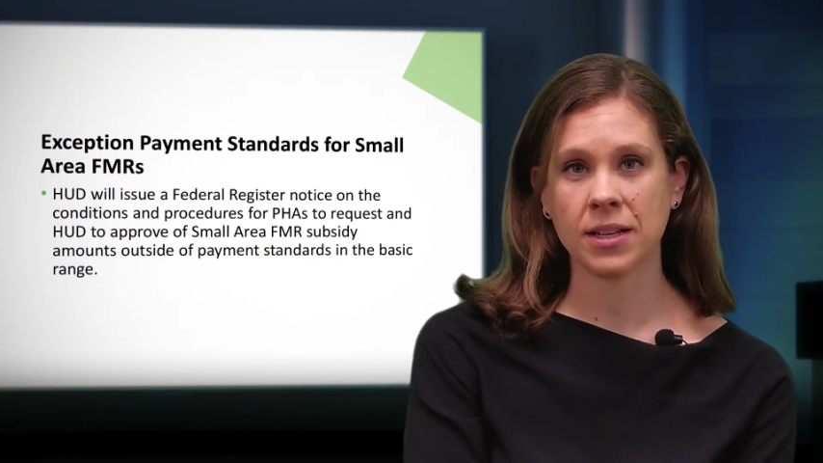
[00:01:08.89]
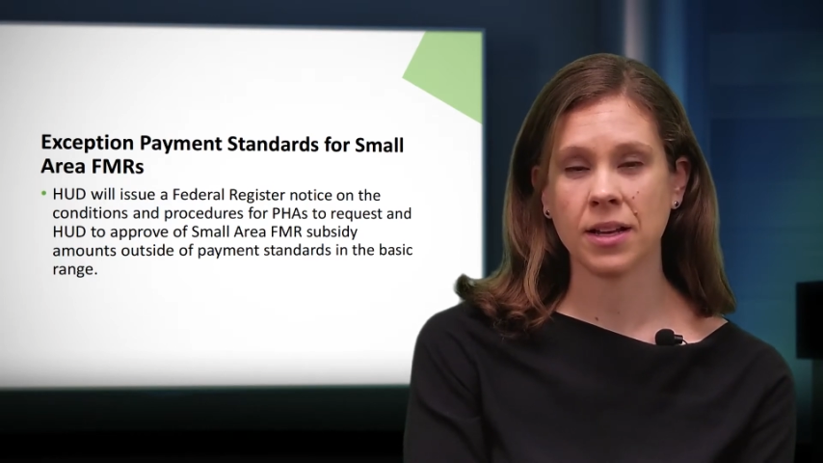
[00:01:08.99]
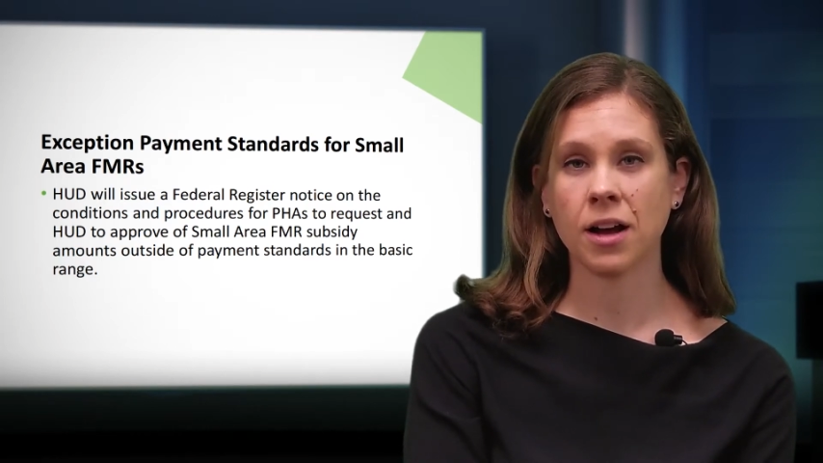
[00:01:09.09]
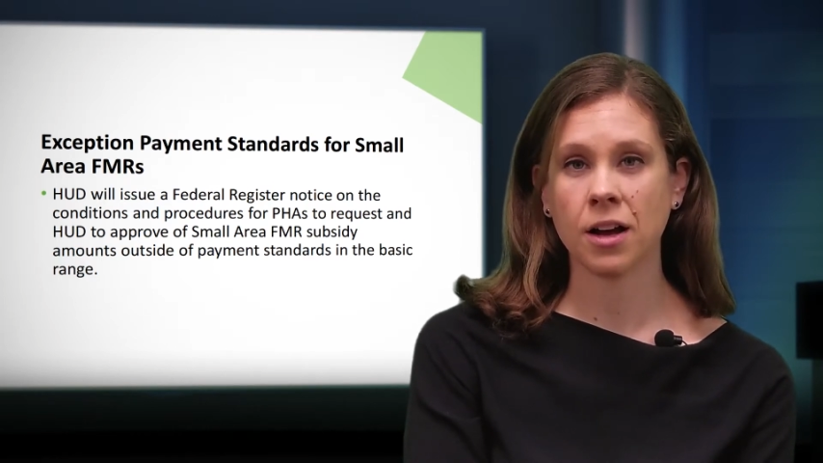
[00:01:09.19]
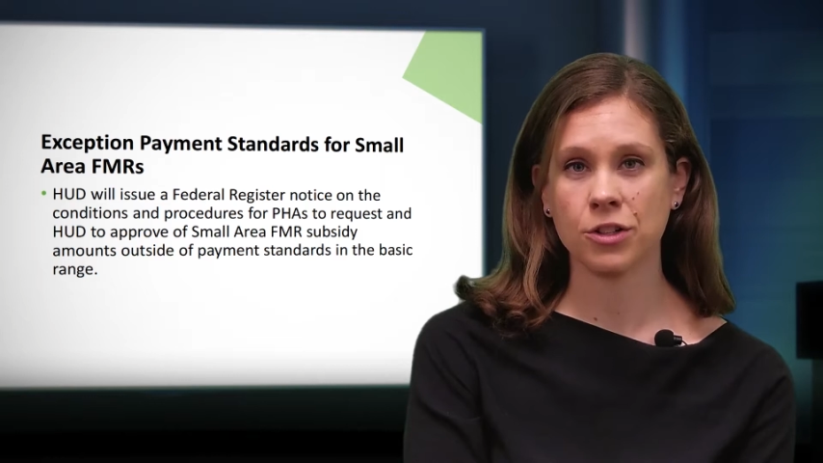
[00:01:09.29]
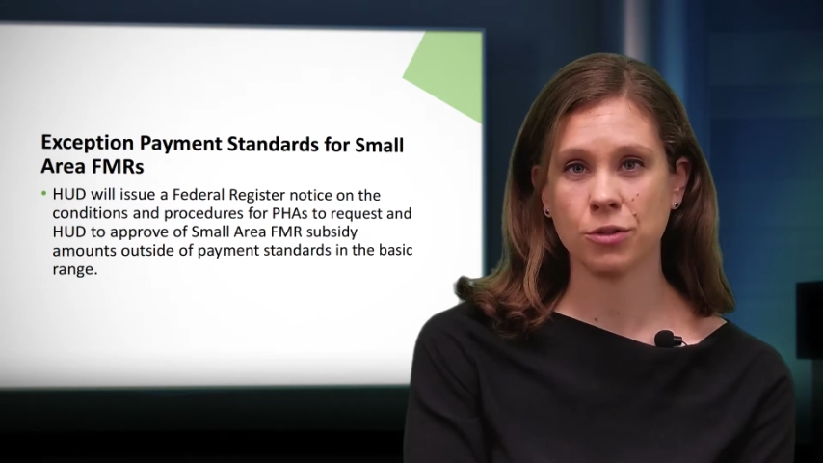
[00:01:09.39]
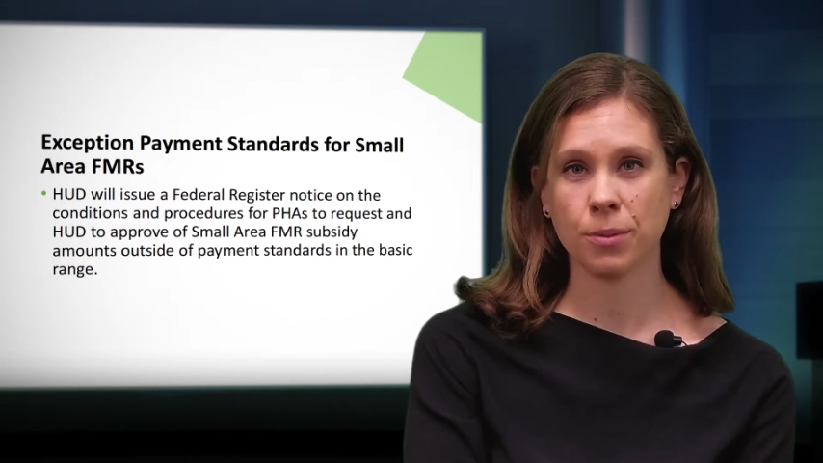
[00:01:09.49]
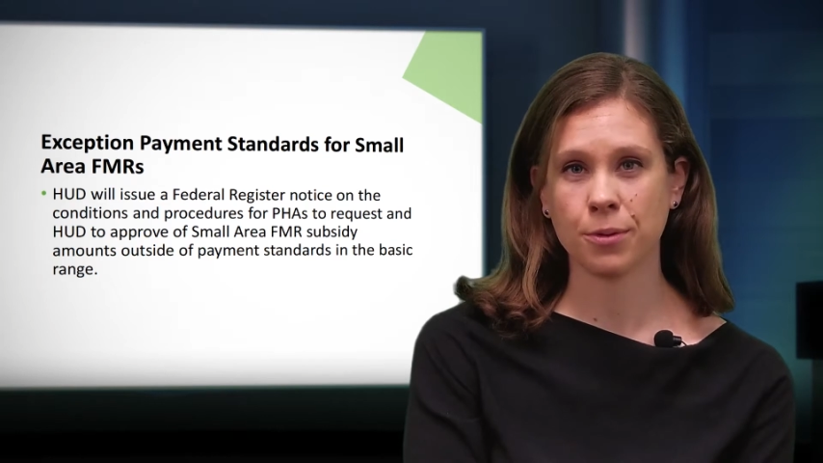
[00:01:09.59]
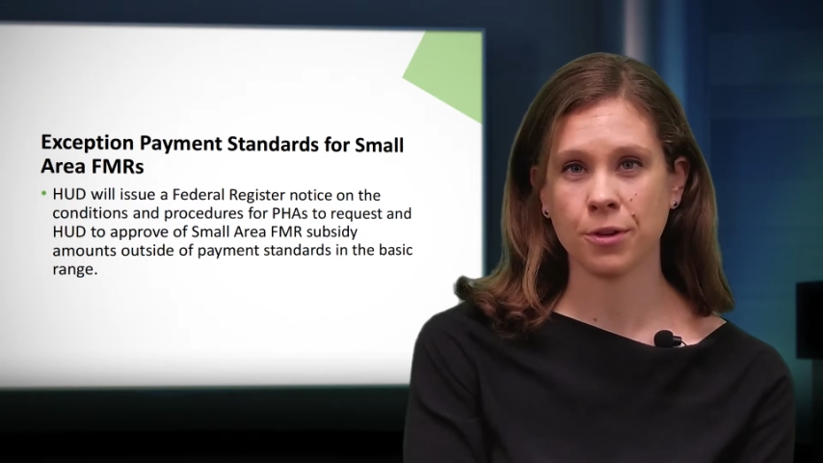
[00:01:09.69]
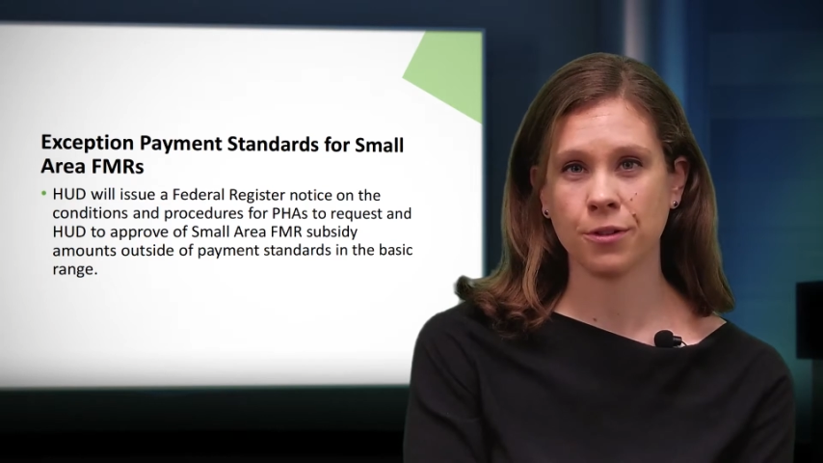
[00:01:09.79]
and HUD to
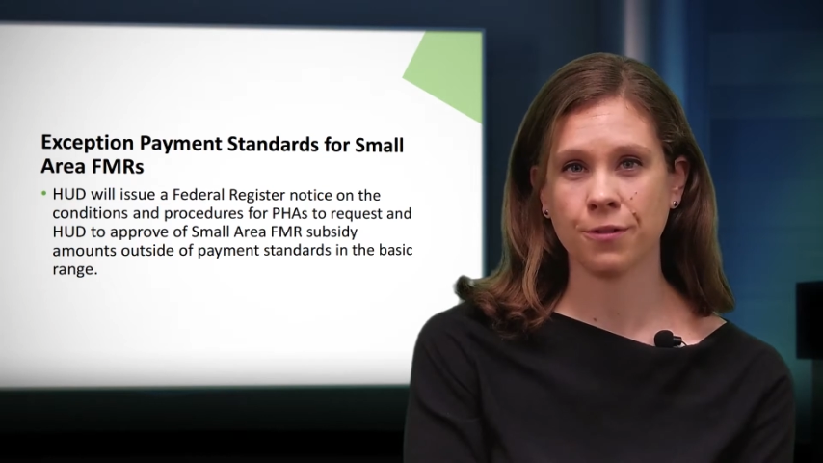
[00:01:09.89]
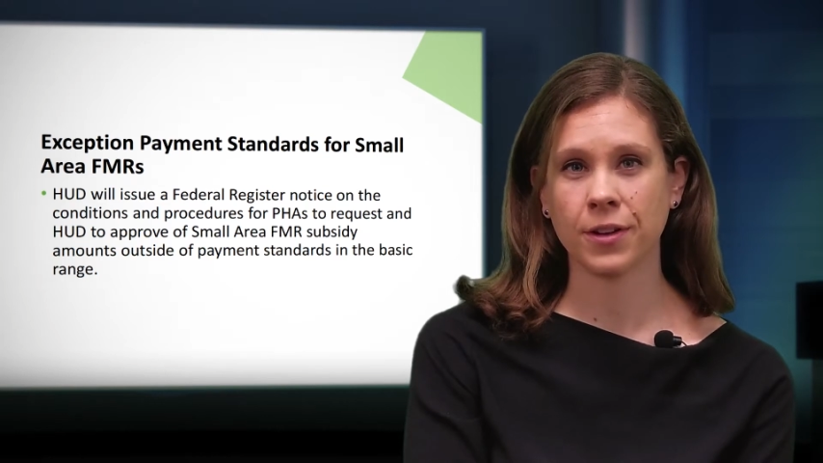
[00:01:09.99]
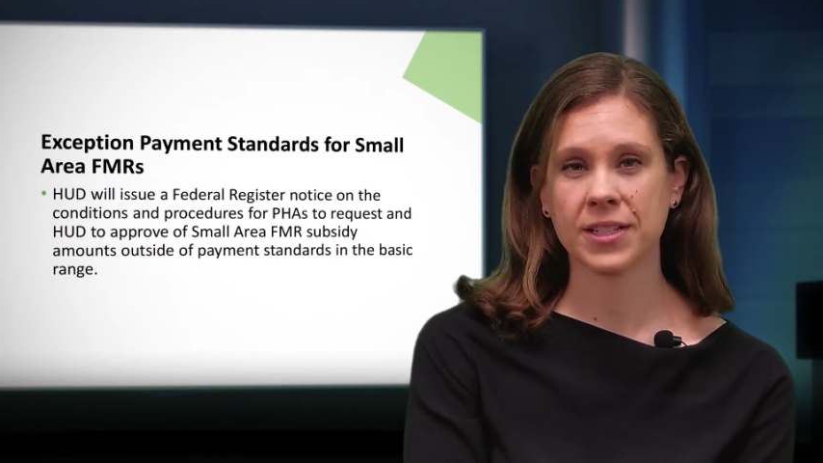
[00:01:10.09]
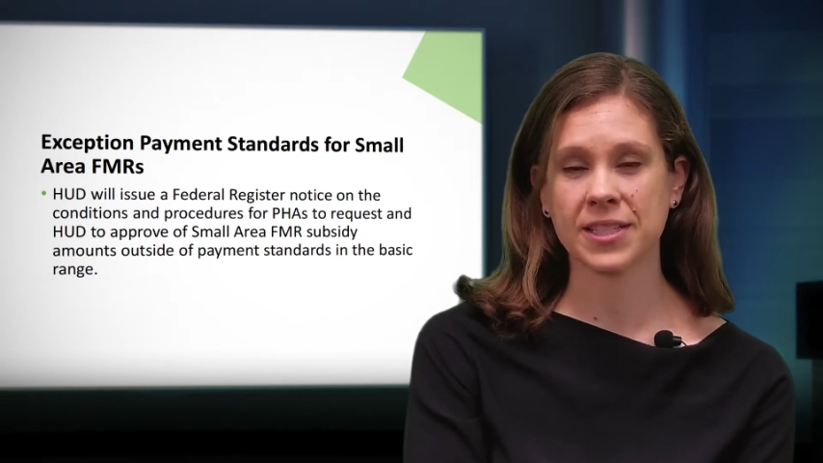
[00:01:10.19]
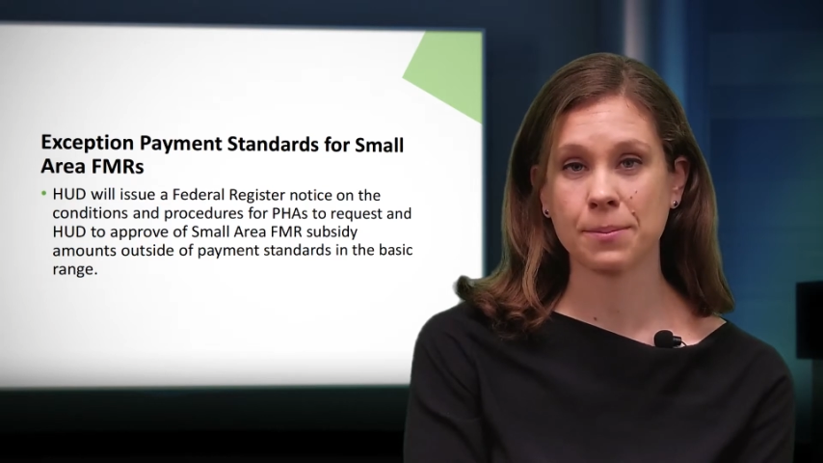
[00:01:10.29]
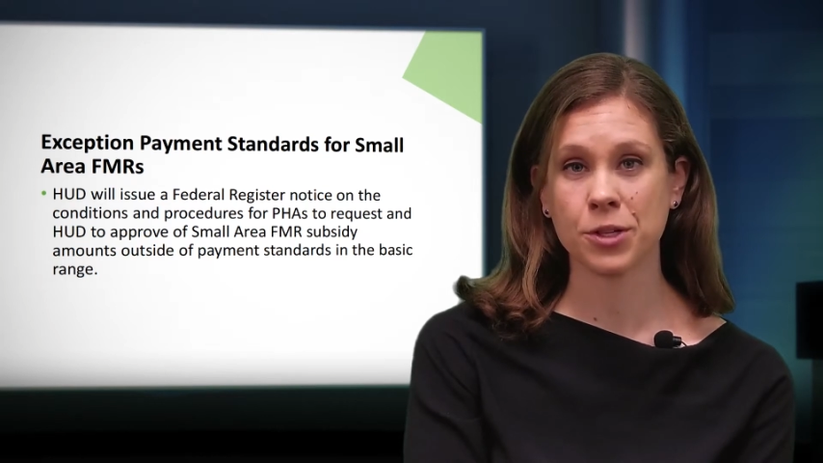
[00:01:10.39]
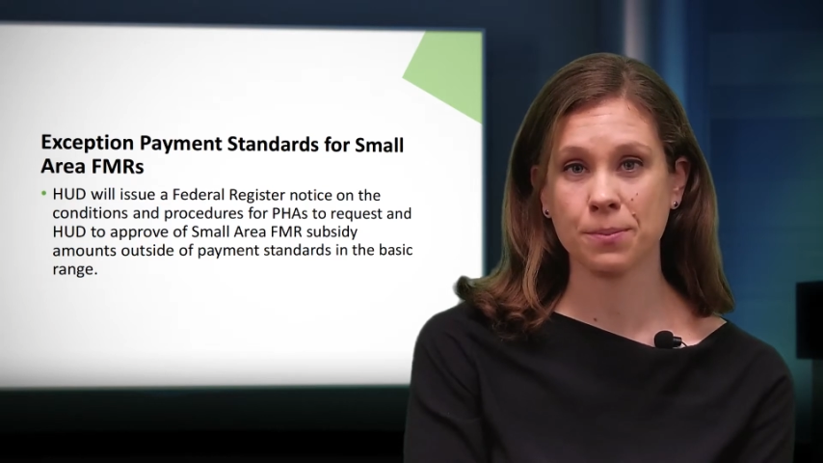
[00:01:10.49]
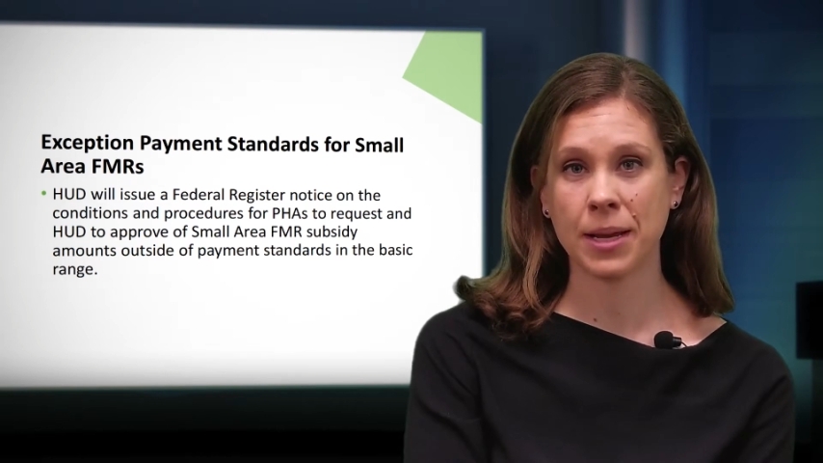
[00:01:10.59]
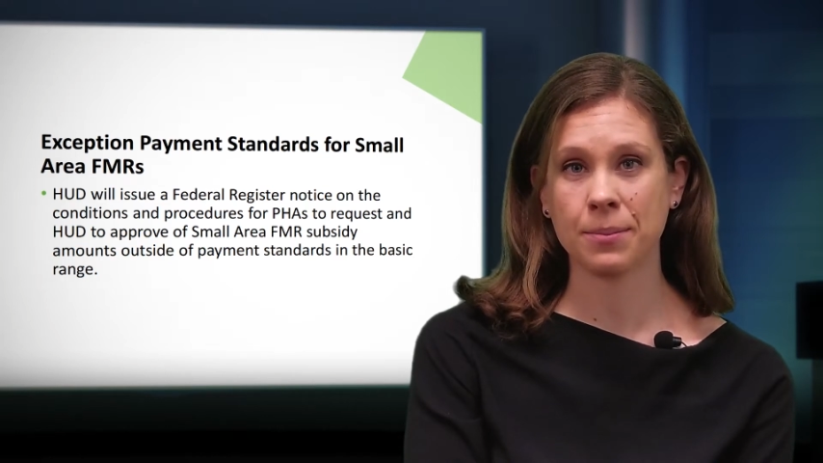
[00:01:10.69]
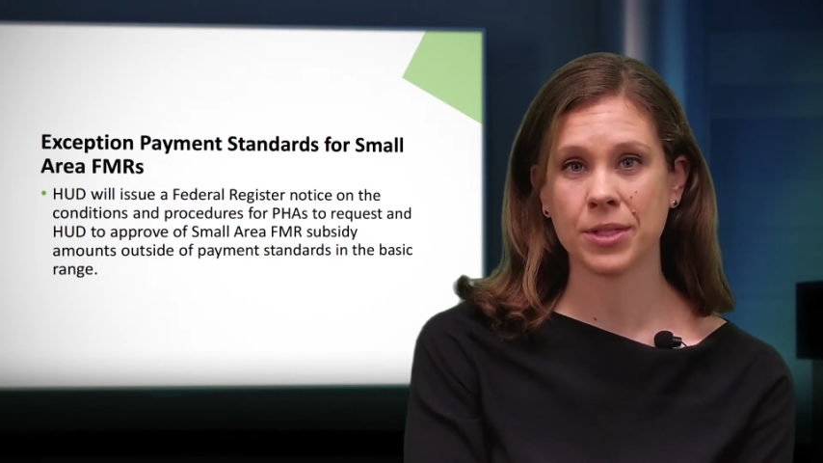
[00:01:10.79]
approve exception
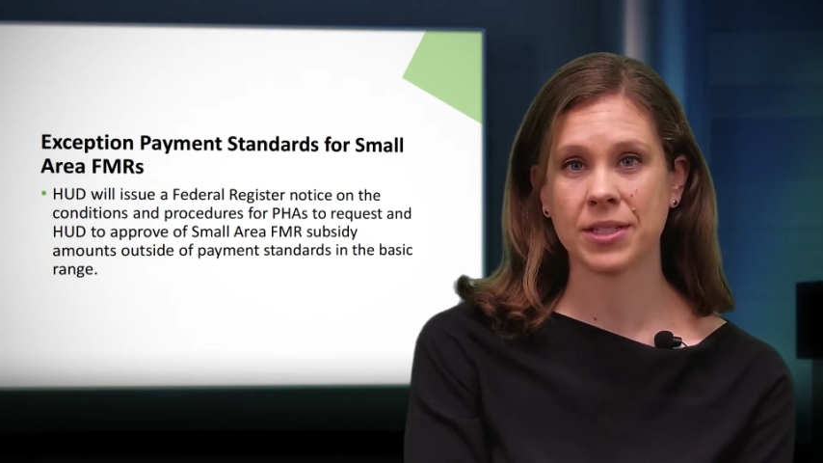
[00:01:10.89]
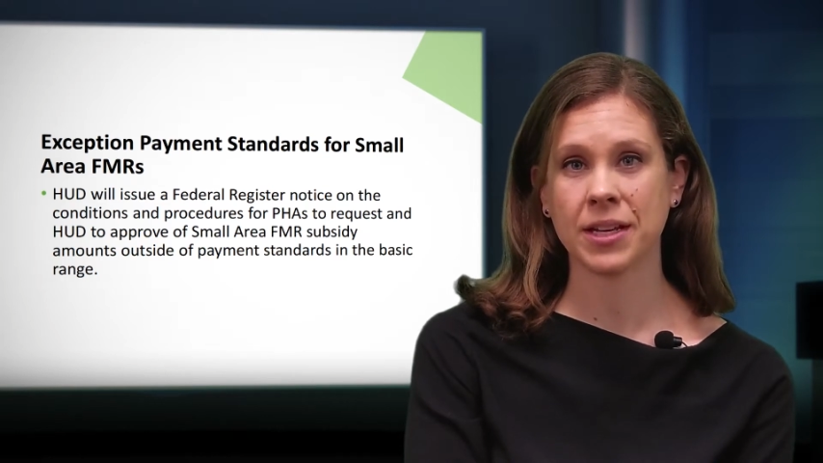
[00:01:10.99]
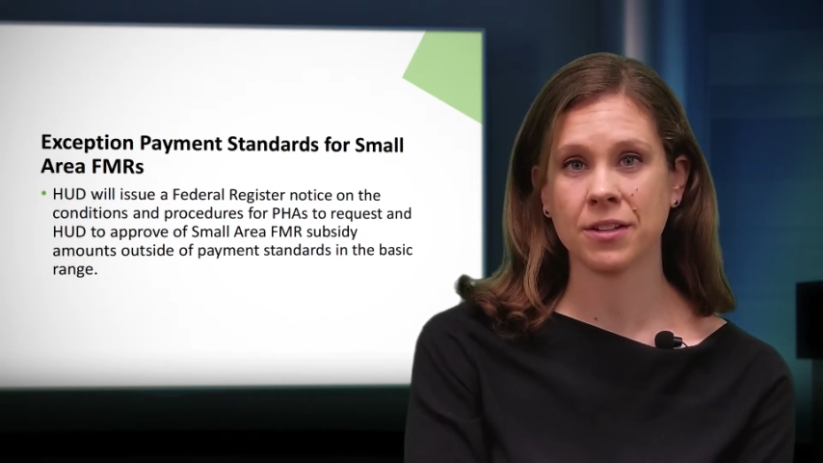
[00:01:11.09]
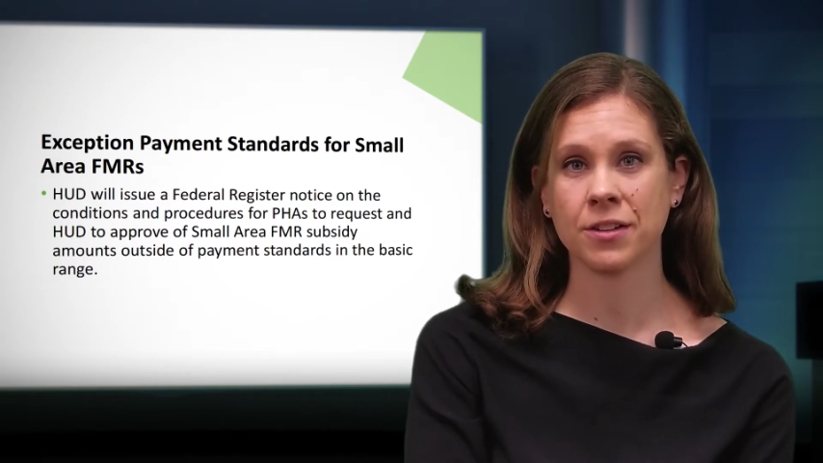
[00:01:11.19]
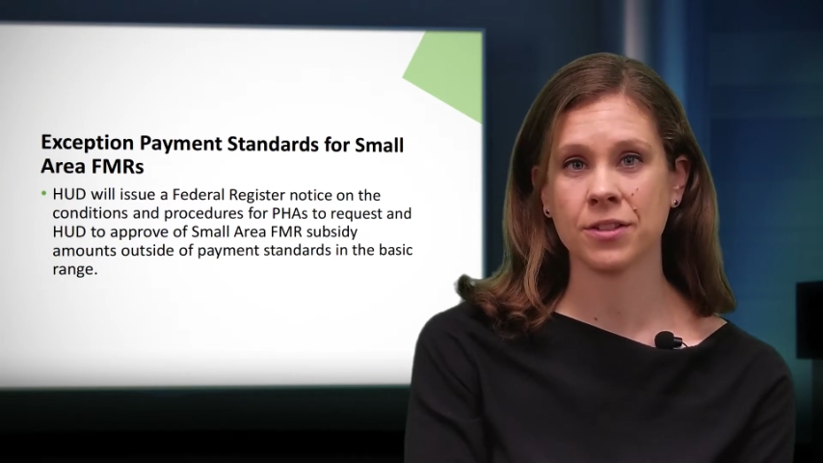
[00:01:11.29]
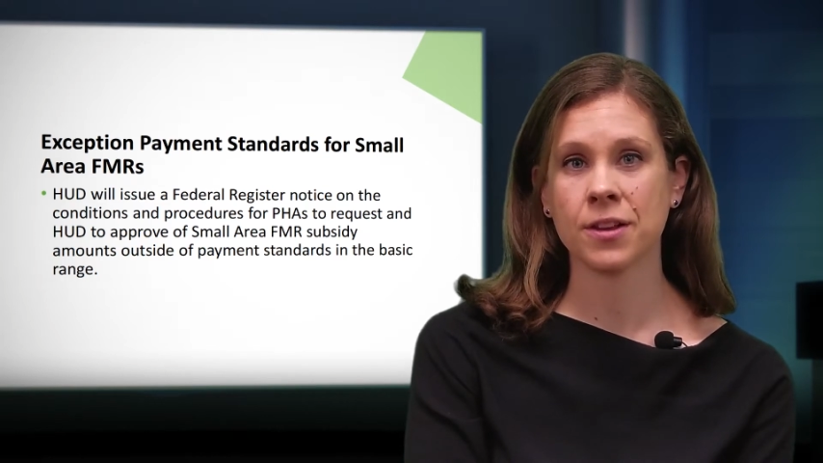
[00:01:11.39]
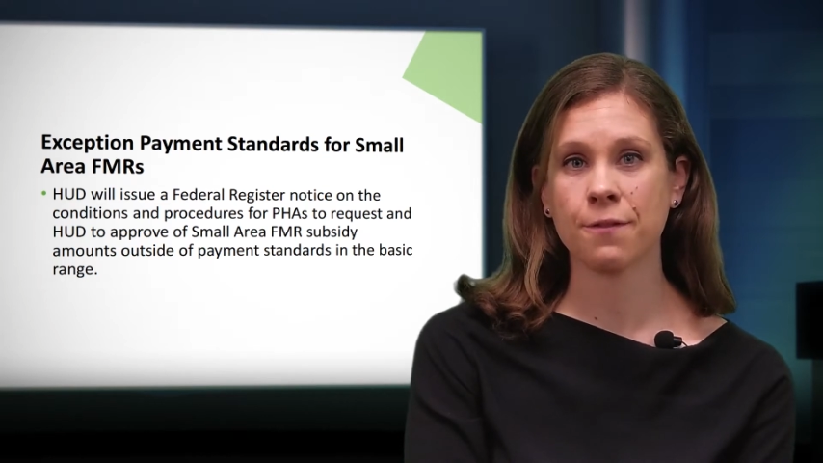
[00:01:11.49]
payment standards